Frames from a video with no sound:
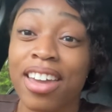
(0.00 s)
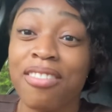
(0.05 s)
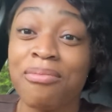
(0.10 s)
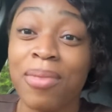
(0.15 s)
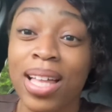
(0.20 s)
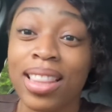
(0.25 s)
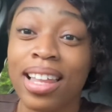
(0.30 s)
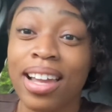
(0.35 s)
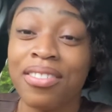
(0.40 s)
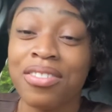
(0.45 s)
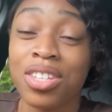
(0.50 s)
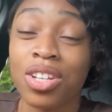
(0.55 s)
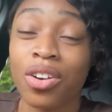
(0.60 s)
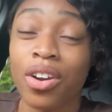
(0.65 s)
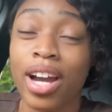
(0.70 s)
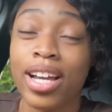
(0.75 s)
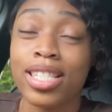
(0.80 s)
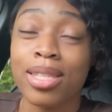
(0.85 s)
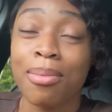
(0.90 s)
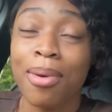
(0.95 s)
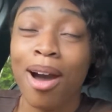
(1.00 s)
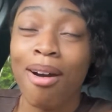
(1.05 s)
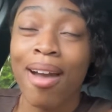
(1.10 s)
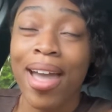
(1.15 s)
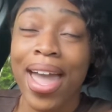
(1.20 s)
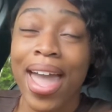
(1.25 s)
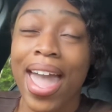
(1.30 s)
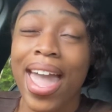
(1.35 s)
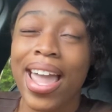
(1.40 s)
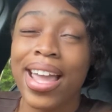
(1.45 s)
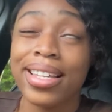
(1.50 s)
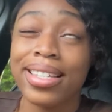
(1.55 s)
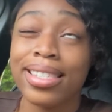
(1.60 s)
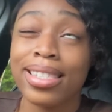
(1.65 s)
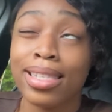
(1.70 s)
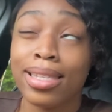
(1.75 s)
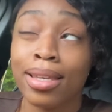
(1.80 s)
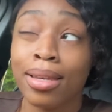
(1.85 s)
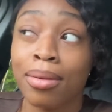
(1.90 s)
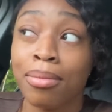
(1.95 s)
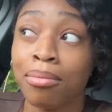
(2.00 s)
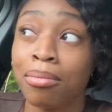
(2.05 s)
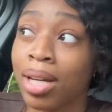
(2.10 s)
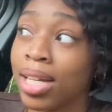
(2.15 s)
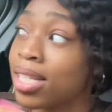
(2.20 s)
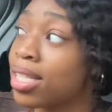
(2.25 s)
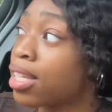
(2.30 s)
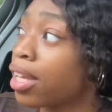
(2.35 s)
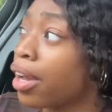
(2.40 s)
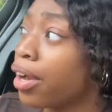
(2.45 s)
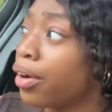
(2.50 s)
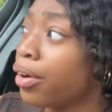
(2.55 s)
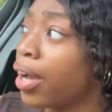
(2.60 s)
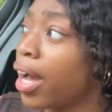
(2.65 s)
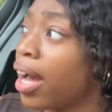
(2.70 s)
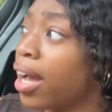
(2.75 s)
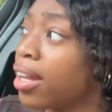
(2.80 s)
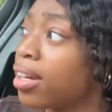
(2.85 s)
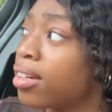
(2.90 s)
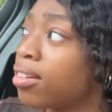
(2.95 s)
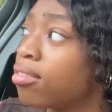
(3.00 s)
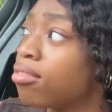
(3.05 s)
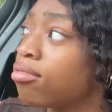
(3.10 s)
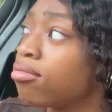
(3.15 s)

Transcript: my life to Christ about 8 months ago, God.